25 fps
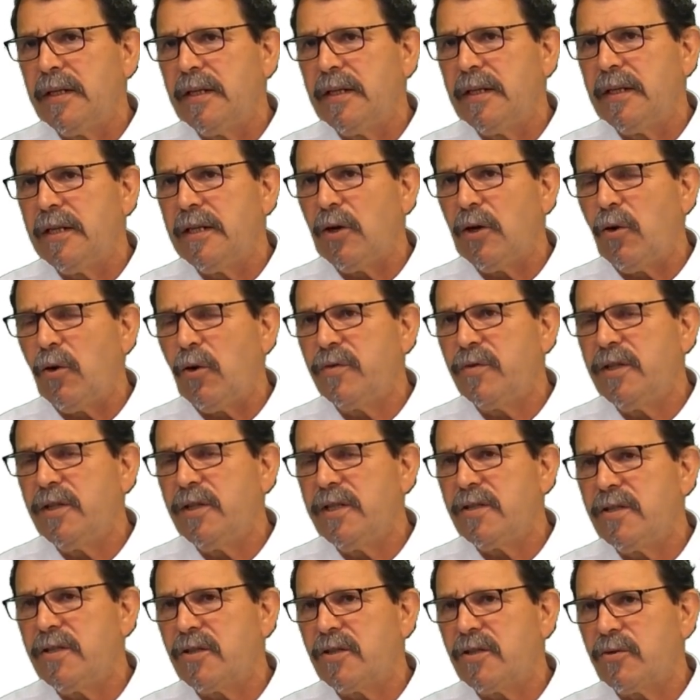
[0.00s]
of
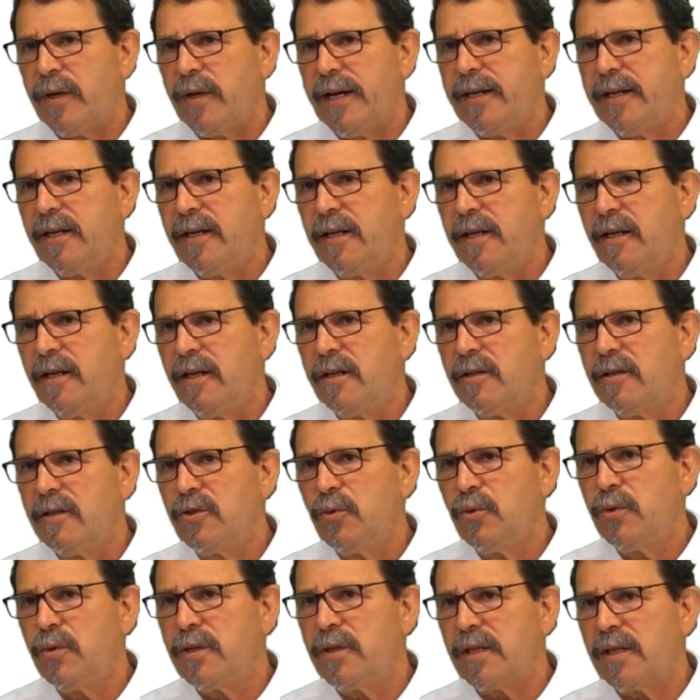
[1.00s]
this triangle
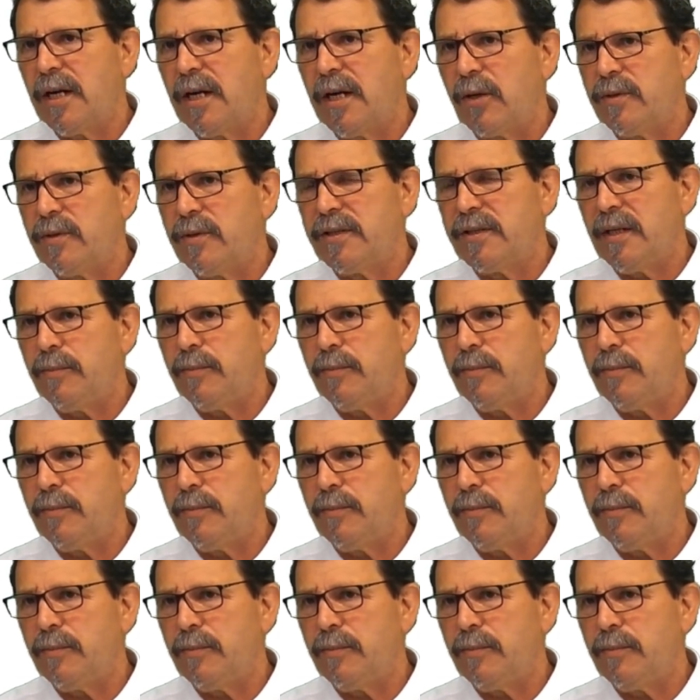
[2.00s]
to the current